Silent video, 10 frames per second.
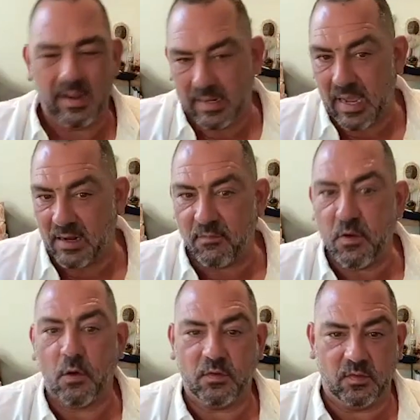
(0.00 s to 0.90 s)
on a kind of
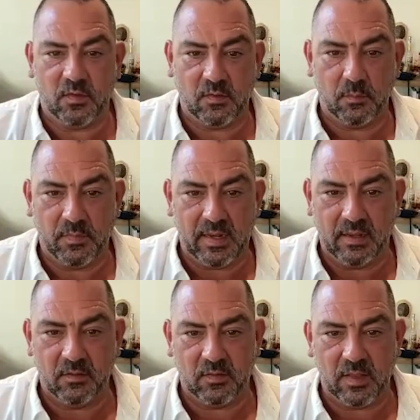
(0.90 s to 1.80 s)
narcissism that
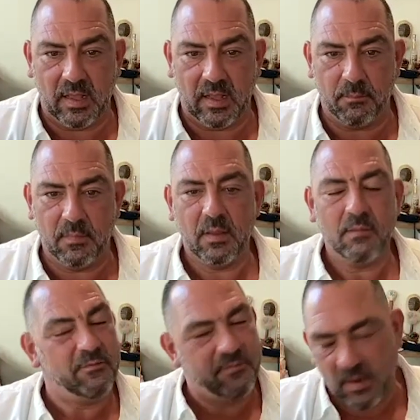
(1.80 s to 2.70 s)
is
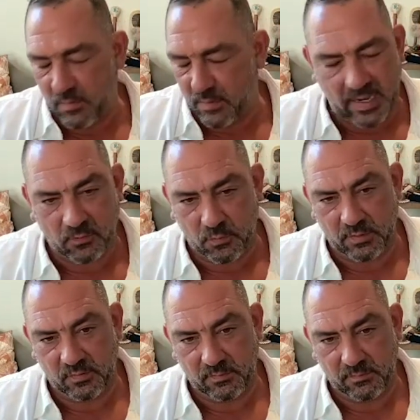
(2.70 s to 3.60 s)
very
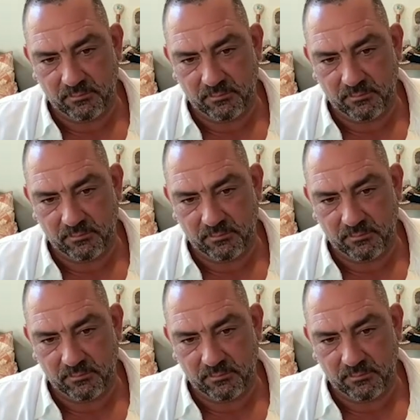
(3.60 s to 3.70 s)
dangerous.